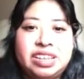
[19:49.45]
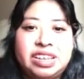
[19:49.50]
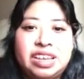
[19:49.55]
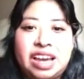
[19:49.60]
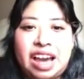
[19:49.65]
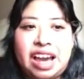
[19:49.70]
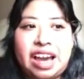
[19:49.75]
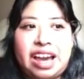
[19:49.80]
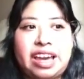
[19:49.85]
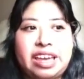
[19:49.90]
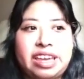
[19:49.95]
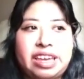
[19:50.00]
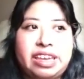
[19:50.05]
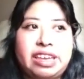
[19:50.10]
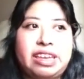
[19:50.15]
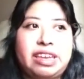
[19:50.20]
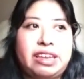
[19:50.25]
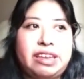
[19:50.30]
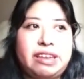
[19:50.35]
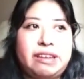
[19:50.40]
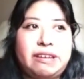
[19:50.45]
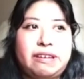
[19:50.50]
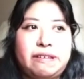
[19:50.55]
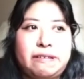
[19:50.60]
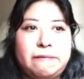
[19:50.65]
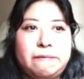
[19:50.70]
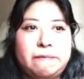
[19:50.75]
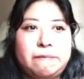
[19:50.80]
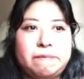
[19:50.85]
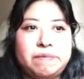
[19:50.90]
high
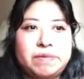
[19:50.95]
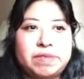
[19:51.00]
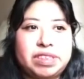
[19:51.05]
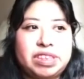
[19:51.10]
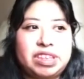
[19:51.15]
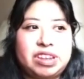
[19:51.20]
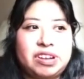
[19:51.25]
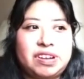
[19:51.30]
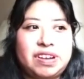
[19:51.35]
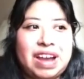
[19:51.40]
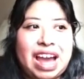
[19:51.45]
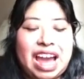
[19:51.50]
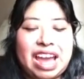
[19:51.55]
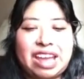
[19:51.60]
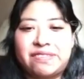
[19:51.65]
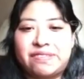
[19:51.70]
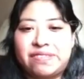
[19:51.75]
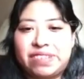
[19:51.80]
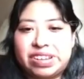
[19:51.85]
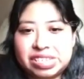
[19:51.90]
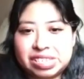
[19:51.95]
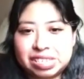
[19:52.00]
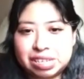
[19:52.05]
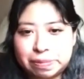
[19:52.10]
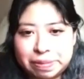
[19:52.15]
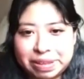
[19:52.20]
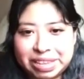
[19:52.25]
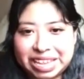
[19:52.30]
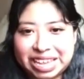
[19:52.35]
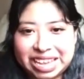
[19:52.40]
risk
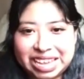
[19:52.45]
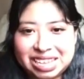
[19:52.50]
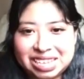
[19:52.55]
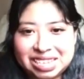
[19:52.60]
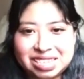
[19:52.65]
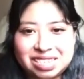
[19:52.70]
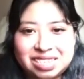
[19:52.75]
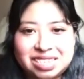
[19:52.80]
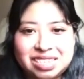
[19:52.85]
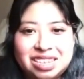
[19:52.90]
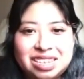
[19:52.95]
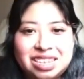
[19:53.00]
place.